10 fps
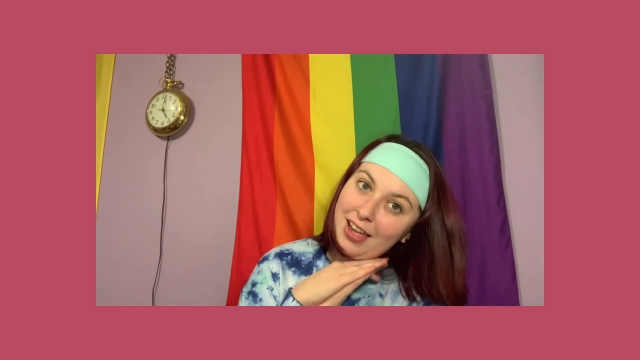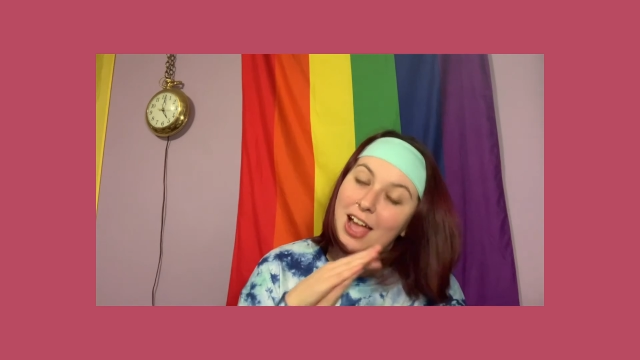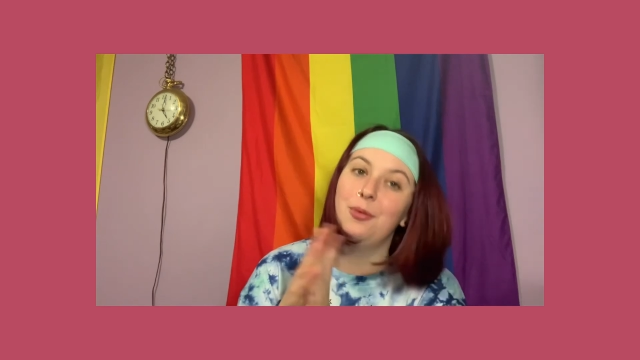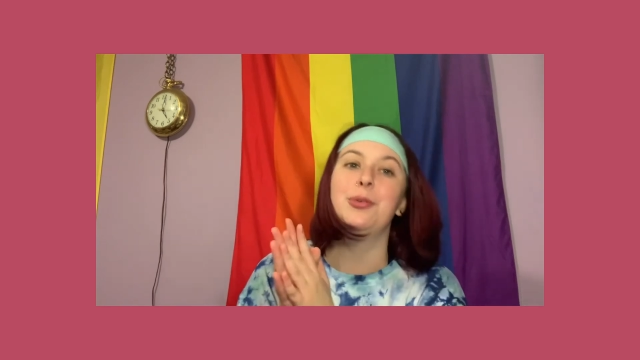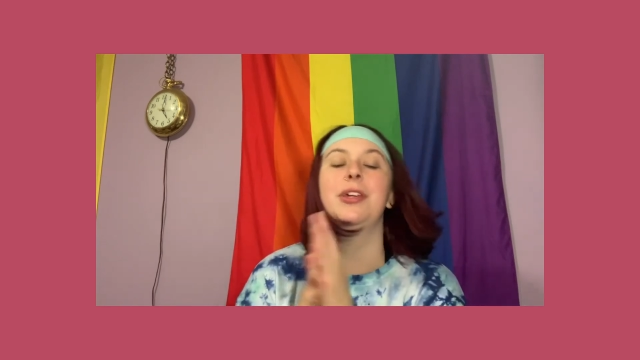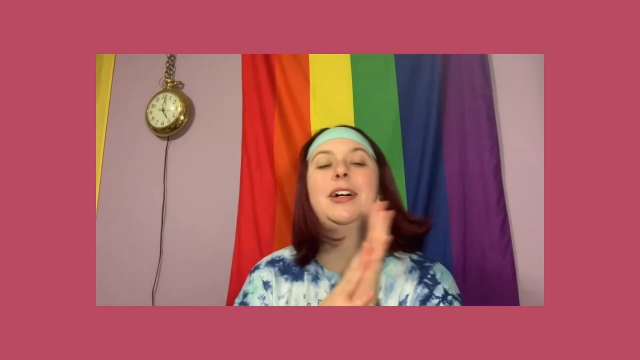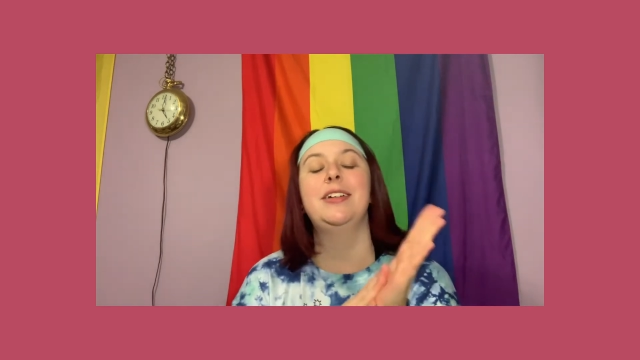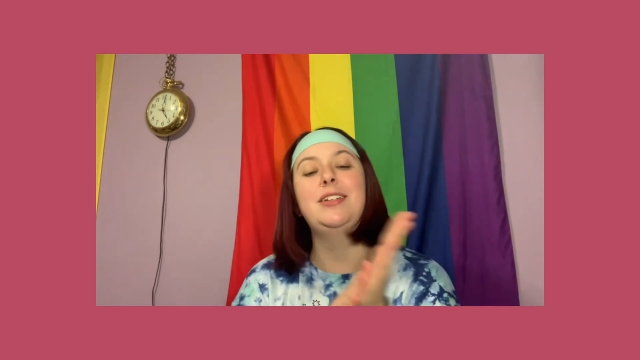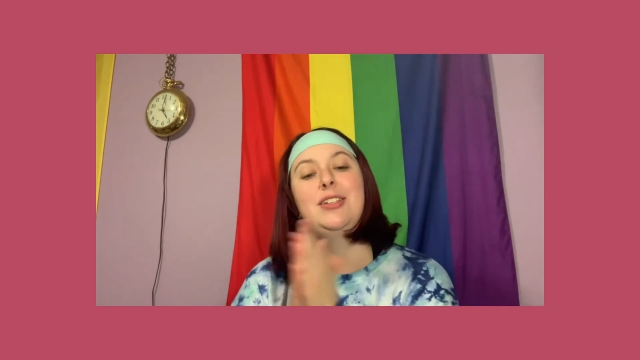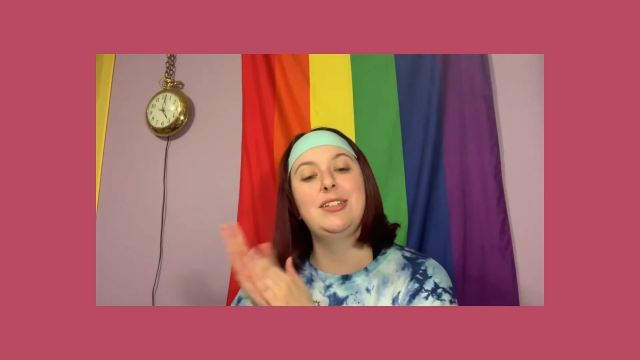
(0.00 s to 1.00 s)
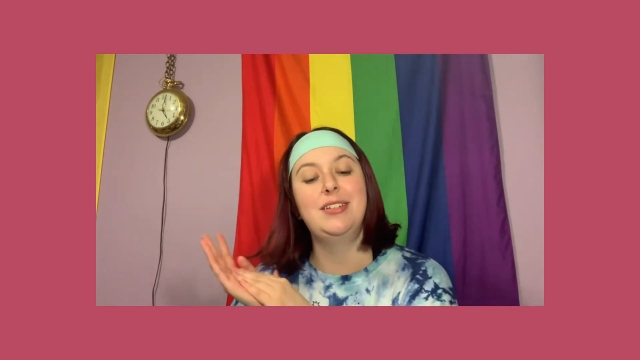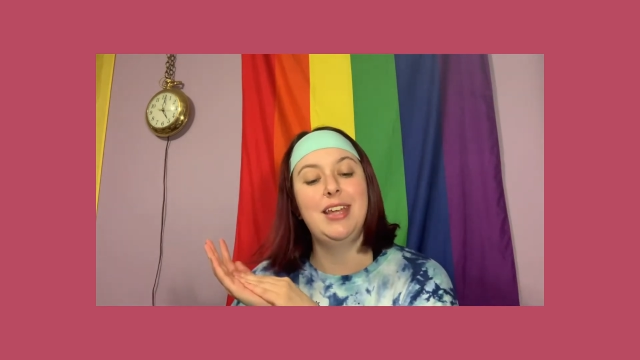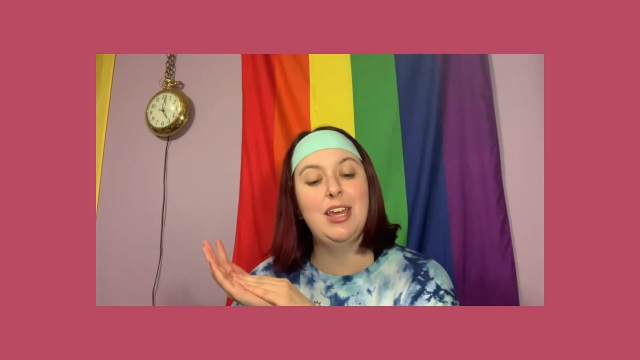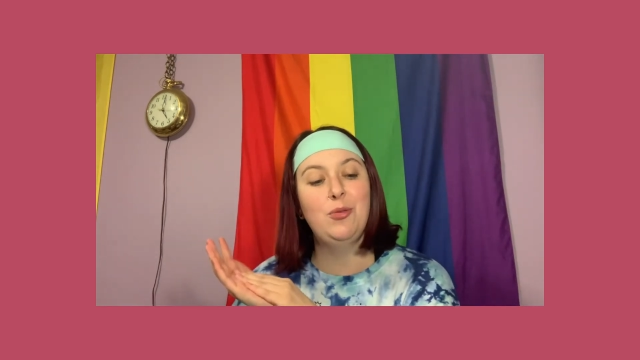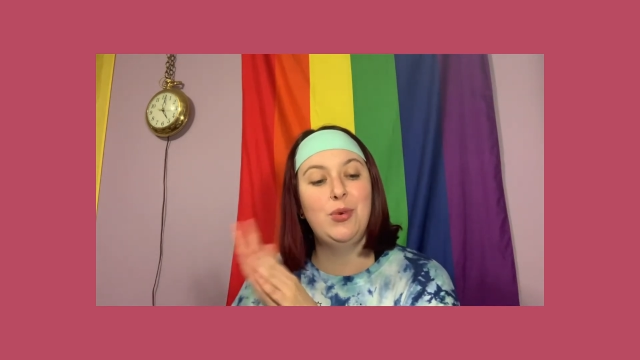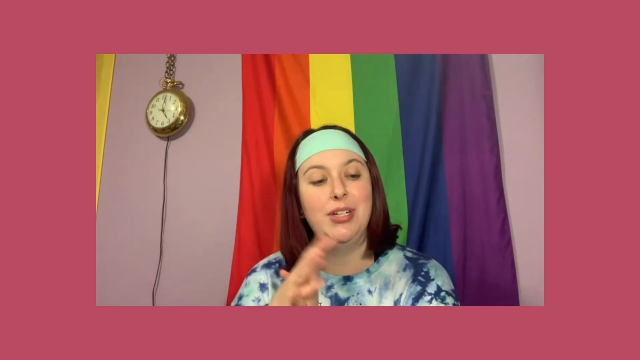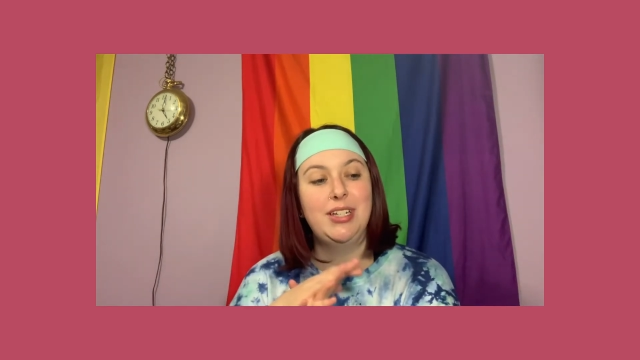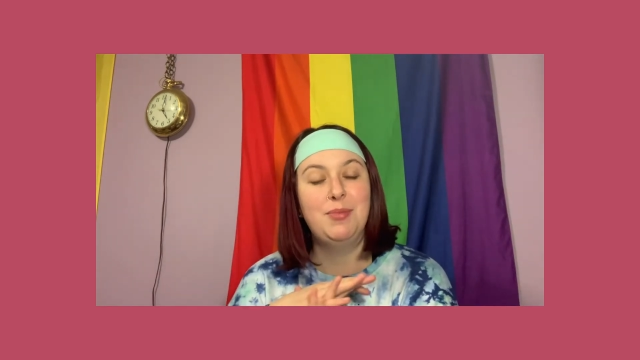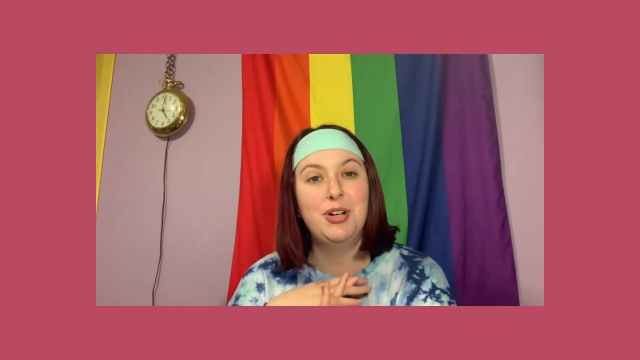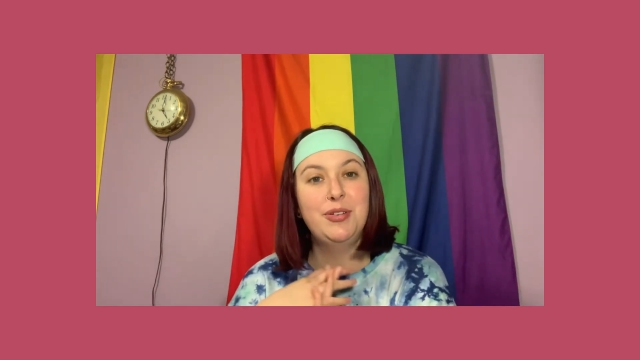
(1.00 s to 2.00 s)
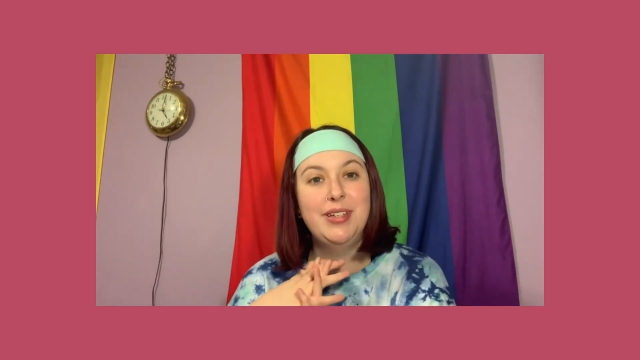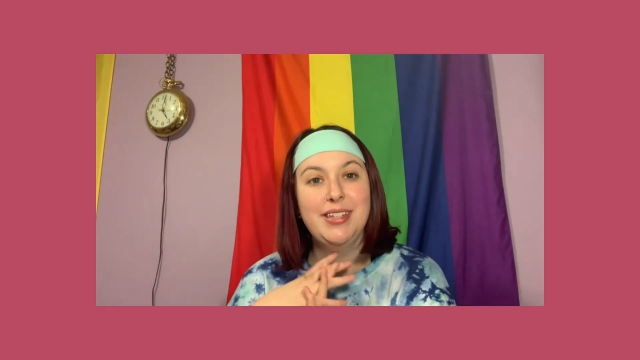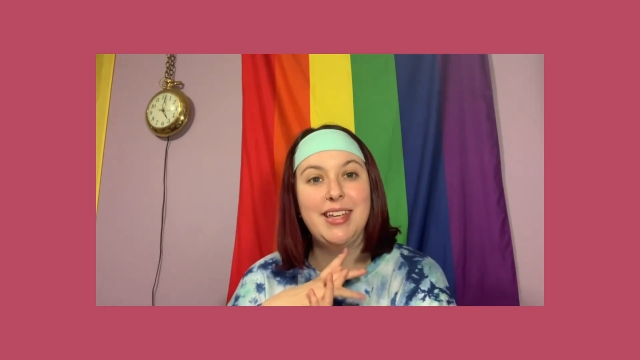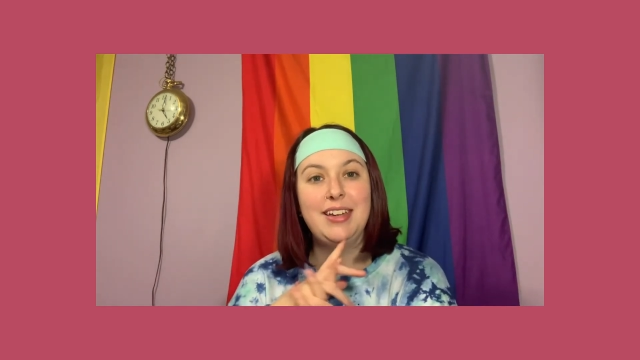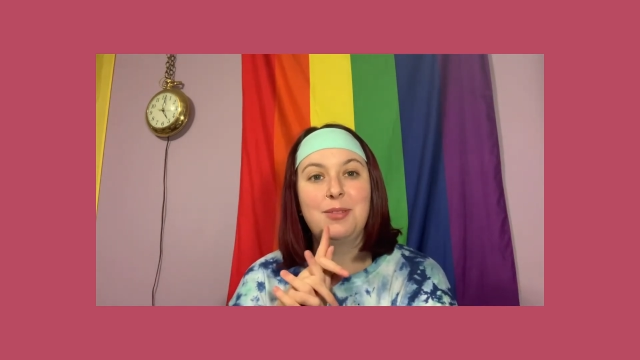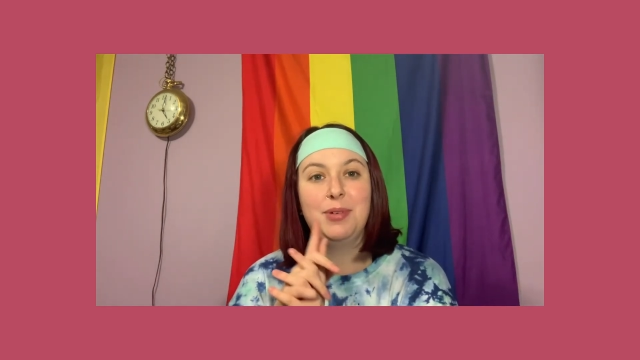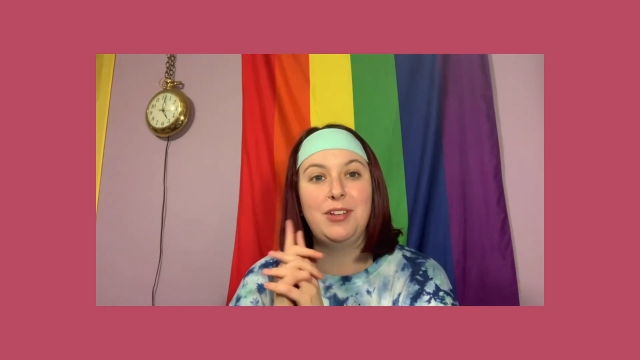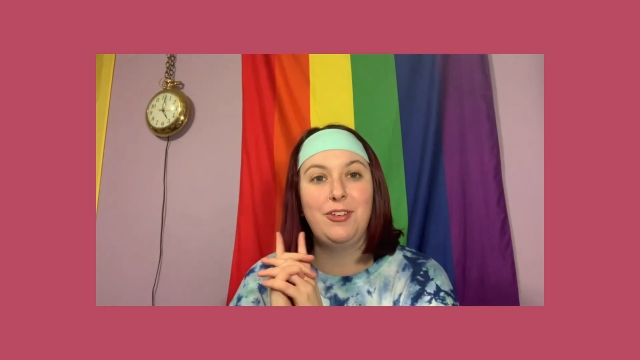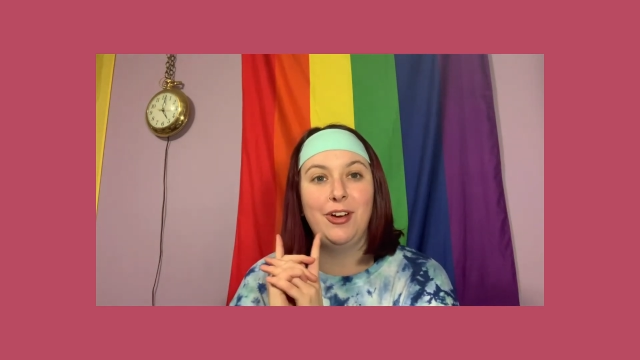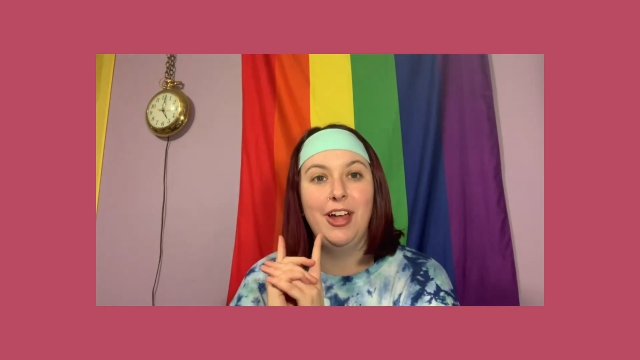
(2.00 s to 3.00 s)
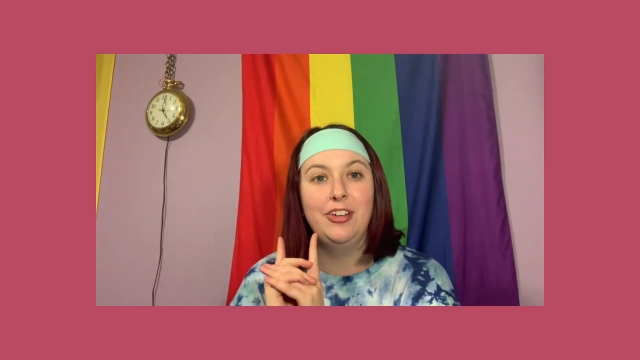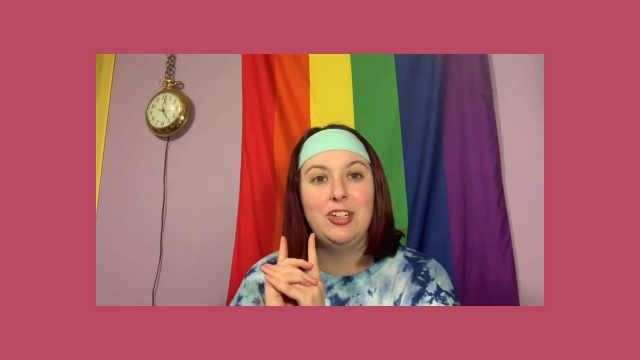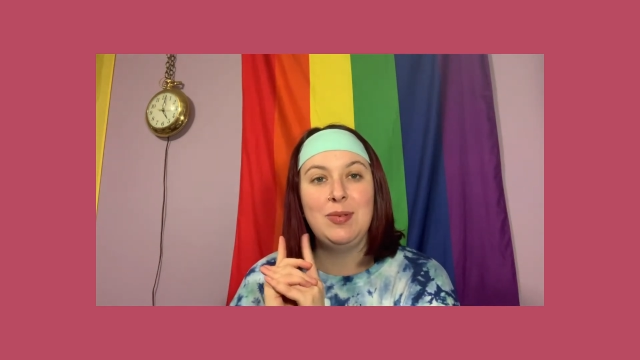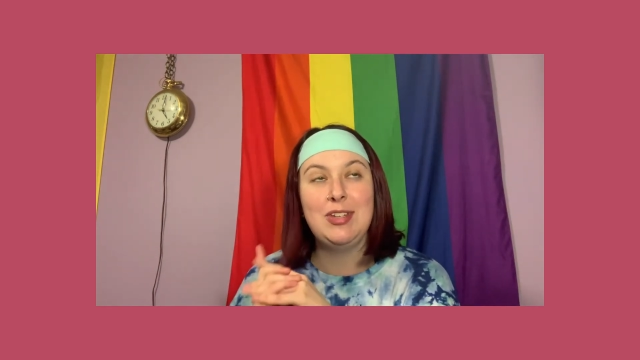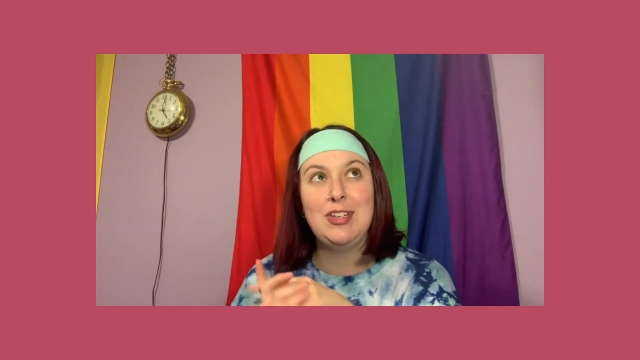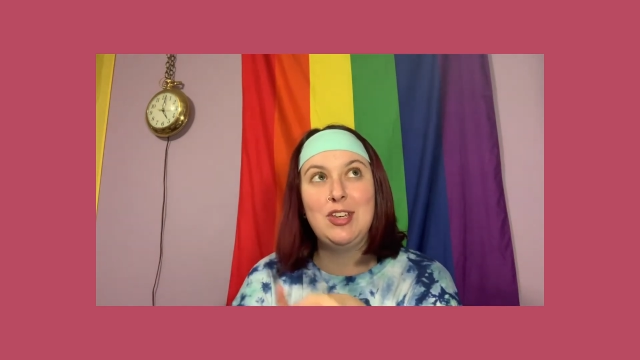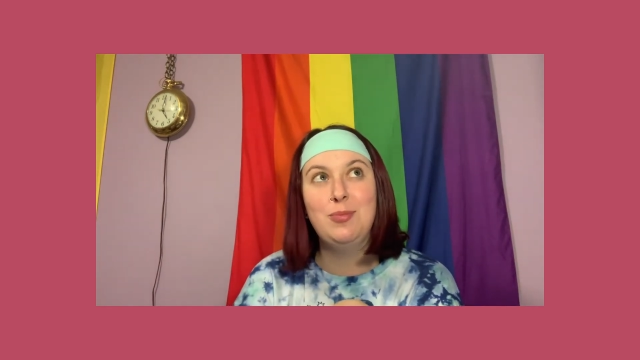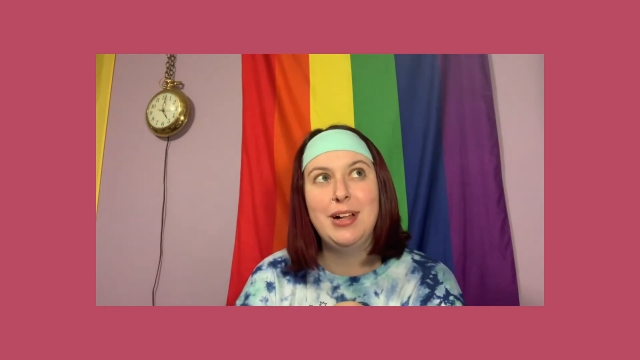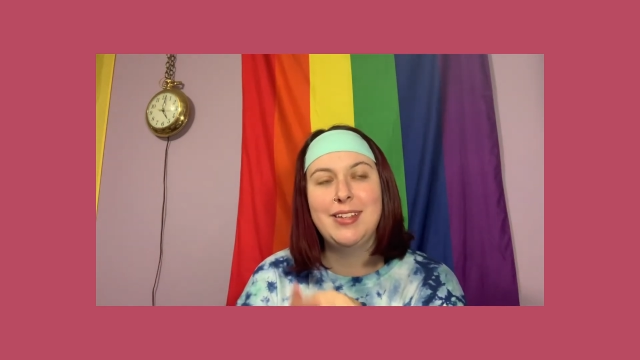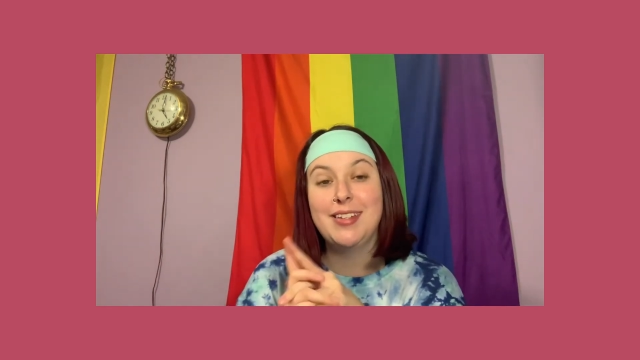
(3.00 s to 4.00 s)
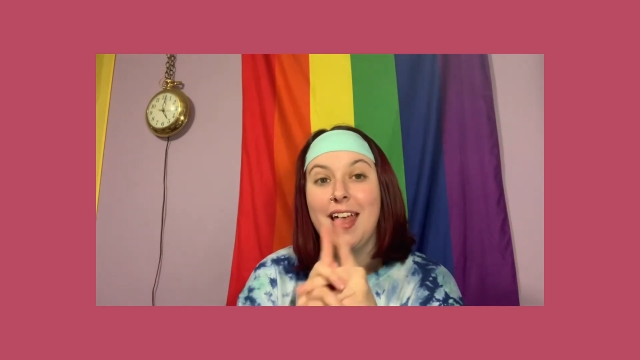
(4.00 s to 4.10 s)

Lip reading: I will not say what tomorrow is yet, but if you're LGBTQ+,